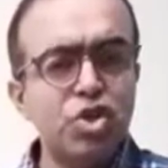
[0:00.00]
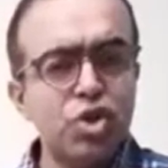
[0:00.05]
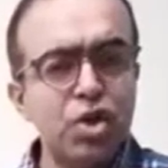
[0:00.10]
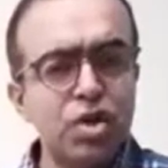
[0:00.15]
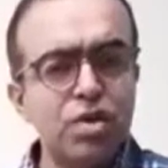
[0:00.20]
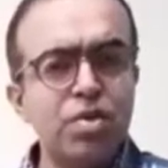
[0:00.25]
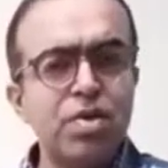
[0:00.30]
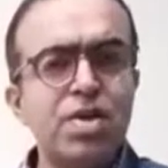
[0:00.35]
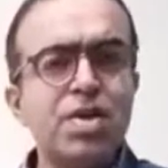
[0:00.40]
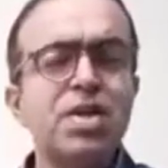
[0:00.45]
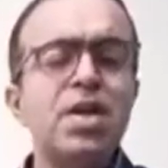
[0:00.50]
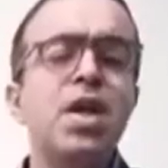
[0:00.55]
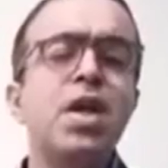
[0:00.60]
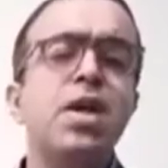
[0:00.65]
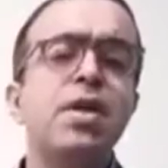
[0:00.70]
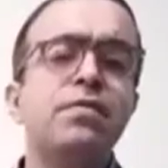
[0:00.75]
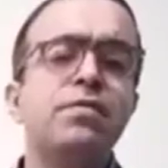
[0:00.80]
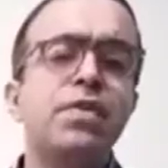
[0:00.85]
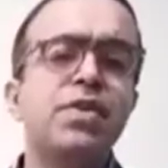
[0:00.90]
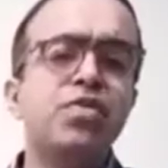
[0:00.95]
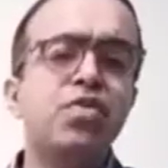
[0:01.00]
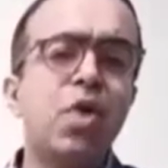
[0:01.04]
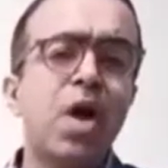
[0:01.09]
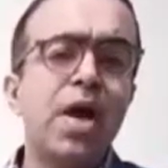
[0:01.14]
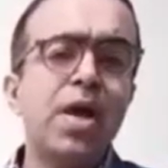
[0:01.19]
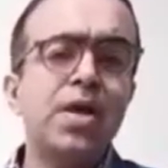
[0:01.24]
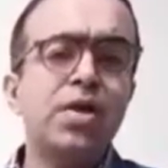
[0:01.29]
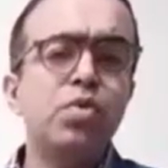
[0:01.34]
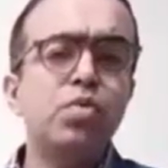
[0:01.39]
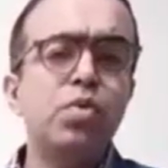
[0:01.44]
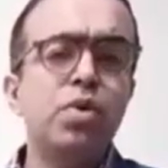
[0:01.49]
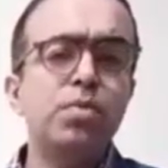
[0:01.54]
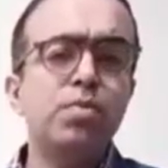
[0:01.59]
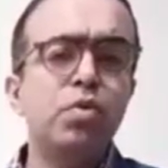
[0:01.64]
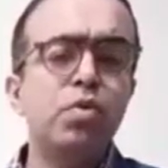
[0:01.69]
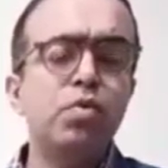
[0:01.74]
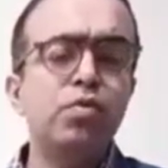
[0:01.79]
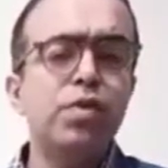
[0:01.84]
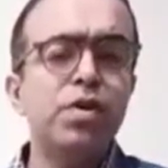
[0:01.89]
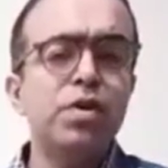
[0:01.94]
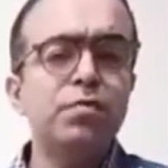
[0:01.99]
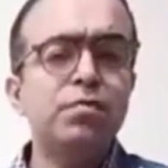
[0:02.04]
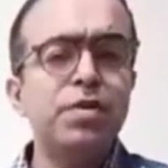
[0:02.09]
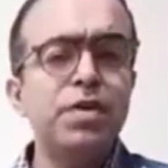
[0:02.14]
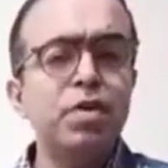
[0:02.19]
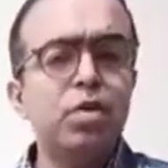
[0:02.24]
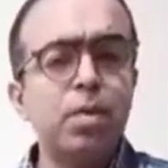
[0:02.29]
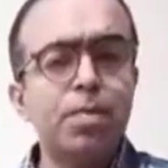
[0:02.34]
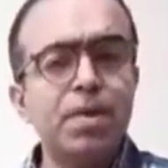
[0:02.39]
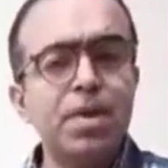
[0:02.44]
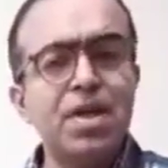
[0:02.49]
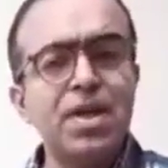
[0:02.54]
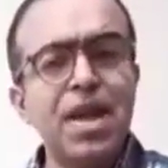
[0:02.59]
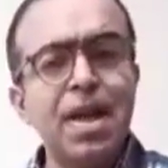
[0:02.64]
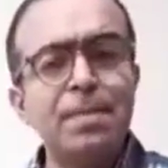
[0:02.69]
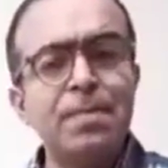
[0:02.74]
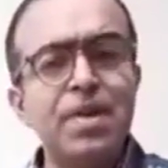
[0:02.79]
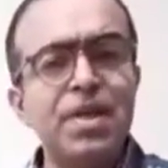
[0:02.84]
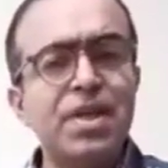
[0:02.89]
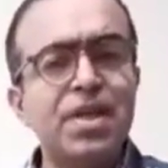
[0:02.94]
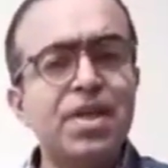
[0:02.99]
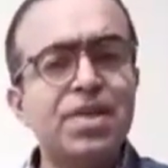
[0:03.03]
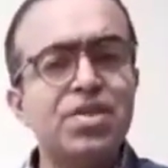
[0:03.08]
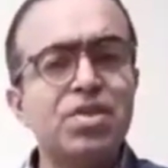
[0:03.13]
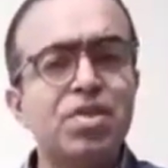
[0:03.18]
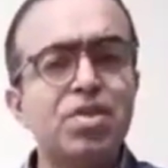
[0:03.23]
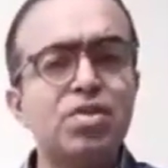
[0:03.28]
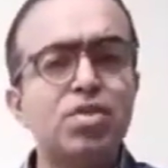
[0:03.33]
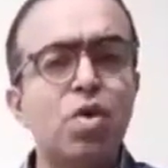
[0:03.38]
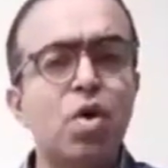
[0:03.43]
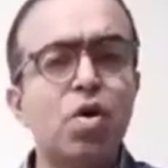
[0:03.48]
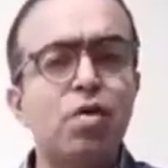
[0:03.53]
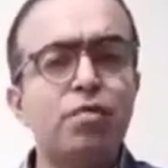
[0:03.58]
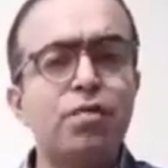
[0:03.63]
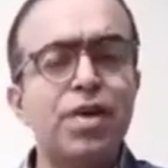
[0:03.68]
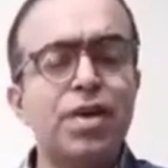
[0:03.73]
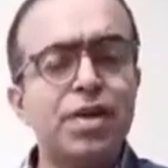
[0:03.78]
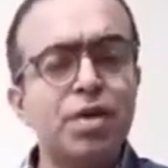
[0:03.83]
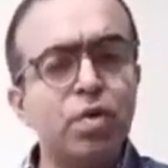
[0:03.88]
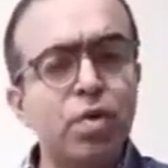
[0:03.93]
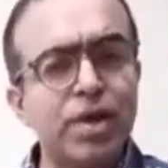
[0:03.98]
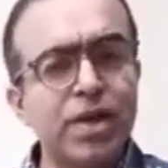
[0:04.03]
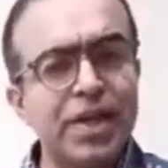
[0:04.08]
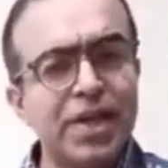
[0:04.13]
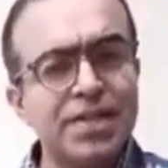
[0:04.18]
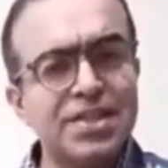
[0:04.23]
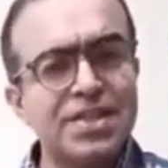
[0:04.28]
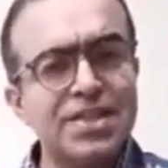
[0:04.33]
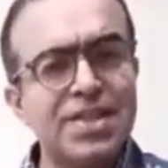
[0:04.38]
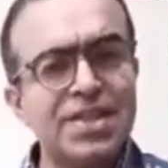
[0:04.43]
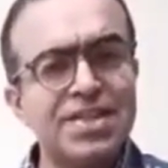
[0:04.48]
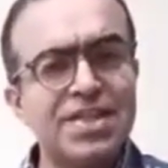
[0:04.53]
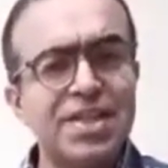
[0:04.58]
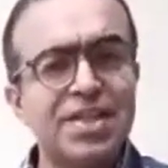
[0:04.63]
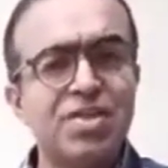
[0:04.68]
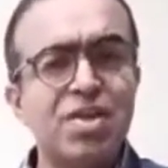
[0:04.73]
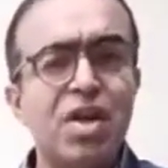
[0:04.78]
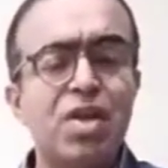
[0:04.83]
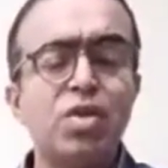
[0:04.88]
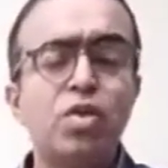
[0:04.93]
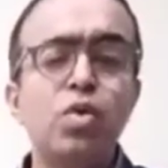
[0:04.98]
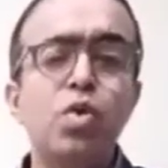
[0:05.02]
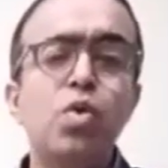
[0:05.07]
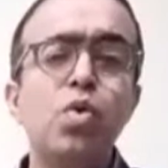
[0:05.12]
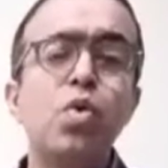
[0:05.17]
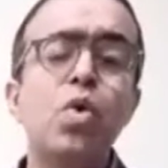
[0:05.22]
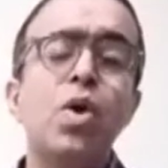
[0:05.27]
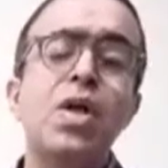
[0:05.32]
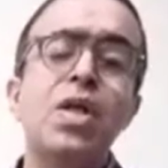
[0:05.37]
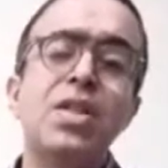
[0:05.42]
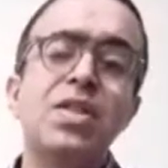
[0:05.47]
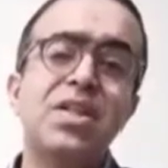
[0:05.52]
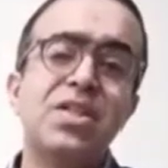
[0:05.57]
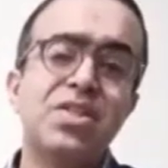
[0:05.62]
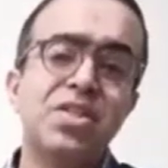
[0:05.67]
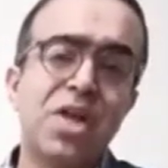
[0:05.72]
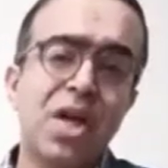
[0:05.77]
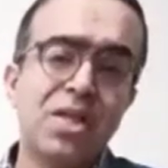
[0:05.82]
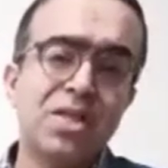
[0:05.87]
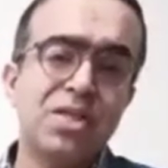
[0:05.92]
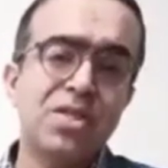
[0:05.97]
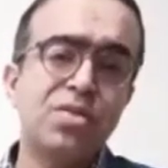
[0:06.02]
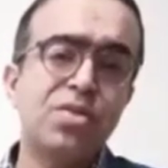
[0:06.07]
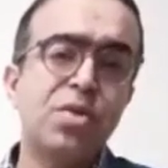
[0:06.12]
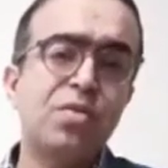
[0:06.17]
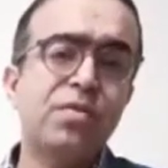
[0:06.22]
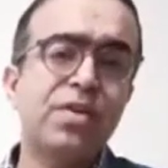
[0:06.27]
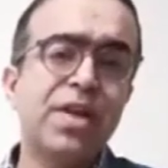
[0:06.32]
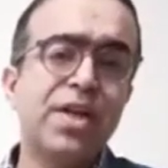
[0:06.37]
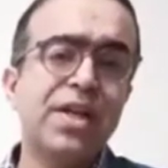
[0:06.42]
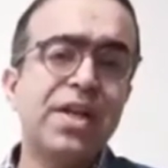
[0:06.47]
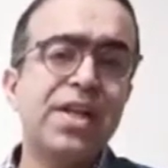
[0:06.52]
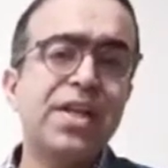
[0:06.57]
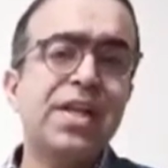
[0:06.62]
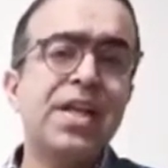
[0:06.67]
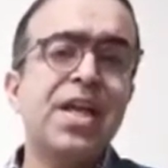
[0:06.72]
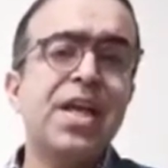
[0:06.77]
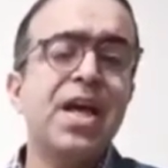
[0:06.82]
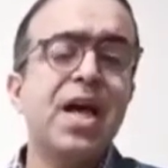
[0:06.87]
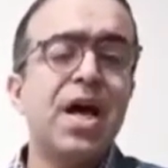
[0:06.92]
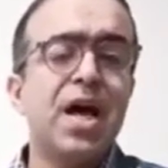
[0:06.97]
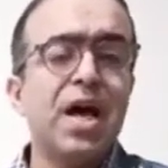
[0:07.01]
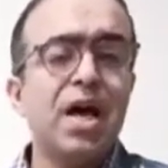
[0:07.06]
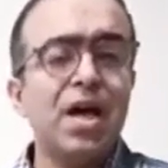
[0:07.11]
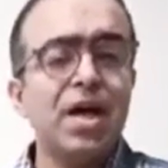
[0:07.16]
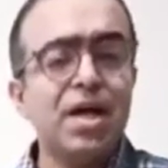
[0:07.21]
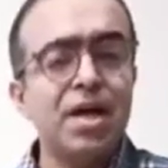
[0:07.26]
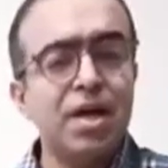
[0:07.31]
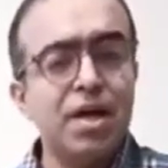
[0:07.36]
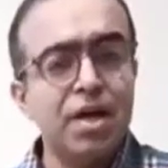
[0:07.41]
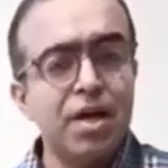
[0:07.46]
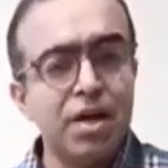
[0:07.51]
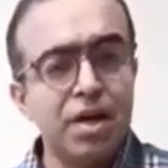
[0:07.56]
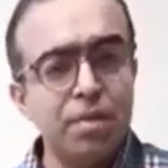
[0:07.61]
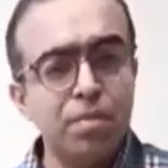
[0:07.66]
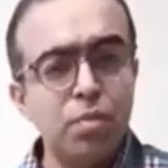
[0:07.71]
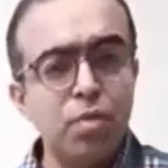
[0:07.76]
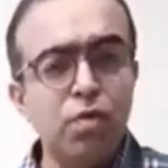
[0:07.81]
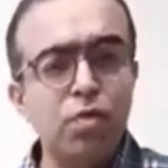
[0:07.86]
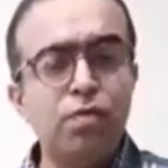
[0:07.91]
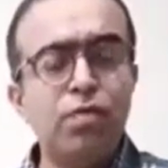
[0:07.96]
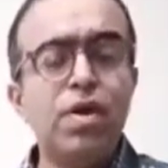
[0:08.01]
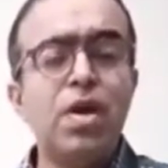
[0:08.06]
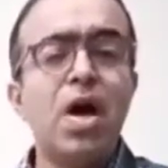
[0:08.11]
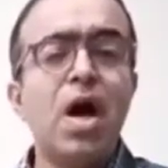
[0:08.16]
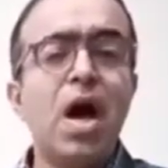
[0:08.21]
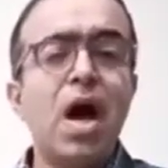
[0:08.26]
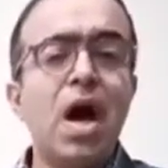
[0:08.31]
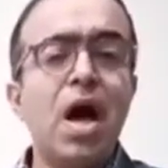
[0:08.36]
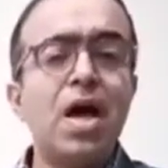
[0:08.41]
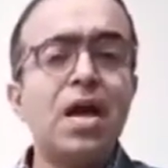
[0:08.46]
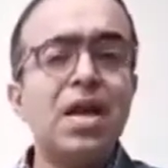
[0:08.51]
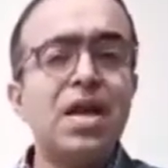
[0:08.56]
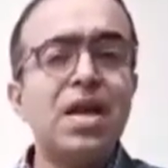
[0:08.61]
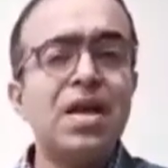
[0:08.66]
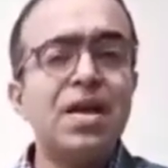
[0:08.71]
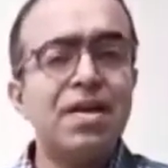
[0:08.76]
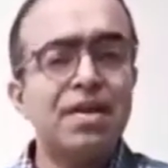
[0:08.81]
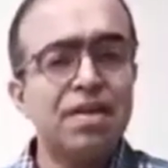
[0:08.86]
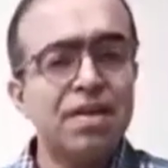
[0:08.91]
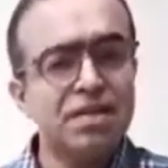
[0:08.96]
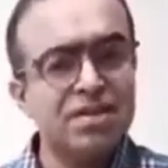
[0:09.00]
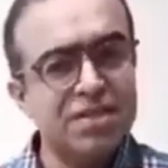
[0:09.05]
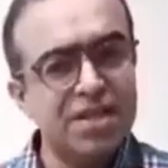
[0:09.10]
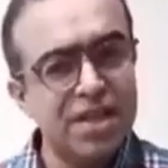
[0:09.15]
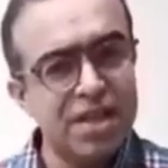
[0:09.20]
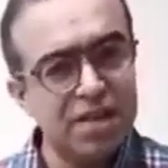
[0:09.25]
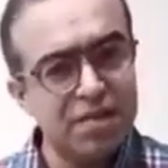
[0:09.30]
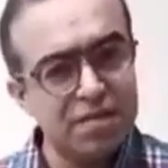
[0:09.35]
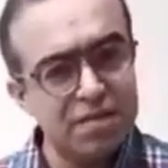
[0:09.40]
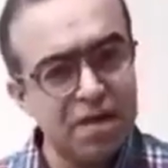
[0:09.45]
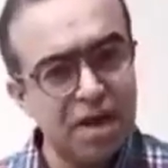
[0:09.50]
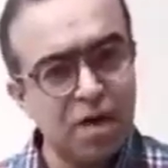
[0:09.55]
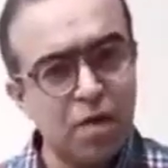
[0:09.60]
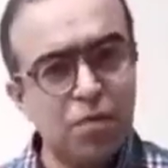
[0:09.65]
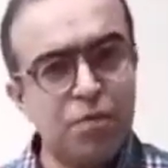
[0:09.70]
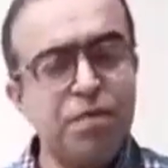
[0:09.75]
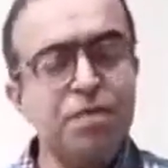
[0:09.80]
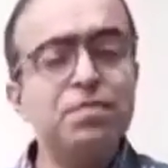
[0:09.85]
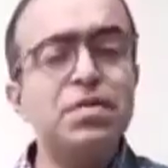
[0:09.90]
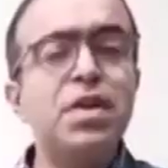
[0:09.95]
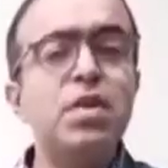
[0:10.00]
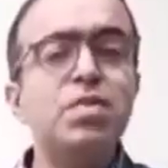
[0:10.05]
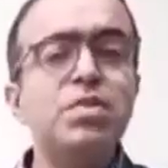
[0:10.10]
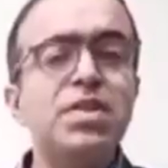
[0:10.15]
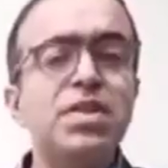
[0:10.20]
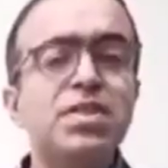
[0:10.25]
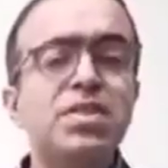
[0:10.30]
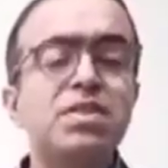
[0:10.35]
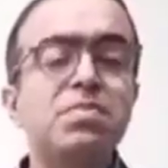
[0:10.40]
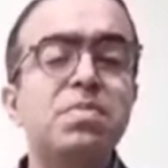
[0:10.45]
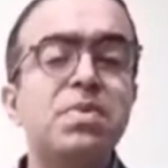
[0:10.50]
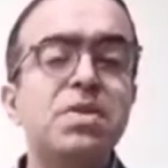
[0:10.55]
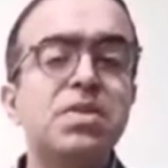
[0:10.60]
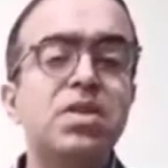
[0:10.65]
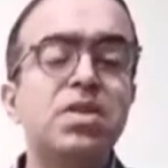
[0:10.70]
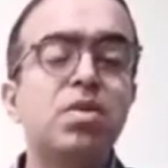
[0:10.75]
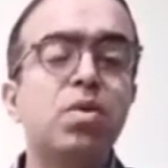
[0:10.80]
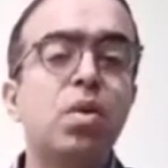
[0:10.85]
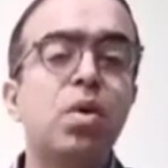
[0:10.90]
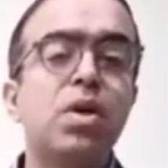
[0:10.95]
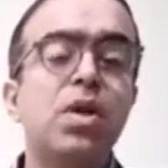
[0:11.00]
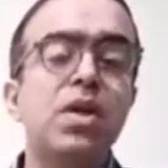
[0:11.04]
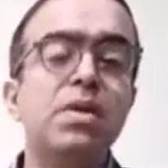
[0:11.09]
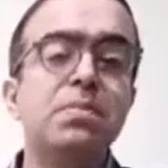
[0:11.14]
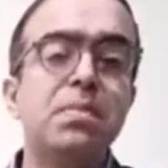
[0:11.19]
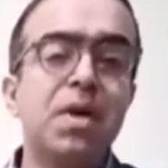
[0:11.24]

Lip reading: children, we try to remove it with topical applications of retinoic acid, etc., though the chances of getting removed are, say, around 50 to 60% only.